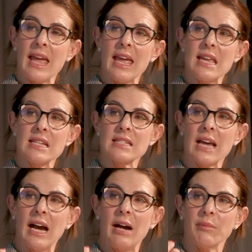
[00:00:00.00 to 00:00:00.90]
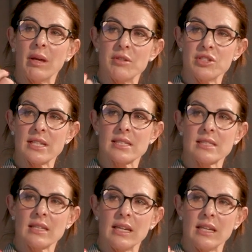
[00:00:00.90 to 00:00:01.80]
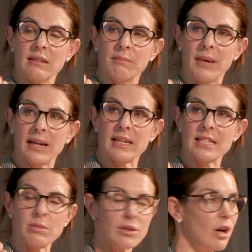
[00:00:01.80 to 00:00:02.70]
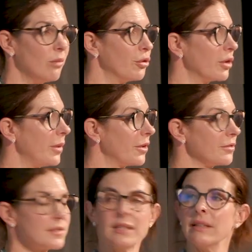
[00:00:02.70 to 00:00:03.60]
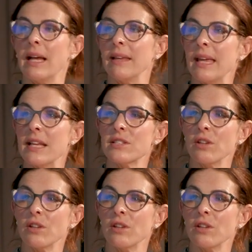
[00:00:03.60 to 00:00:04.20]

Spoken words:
and they were just in buckets with hot water bottles like that,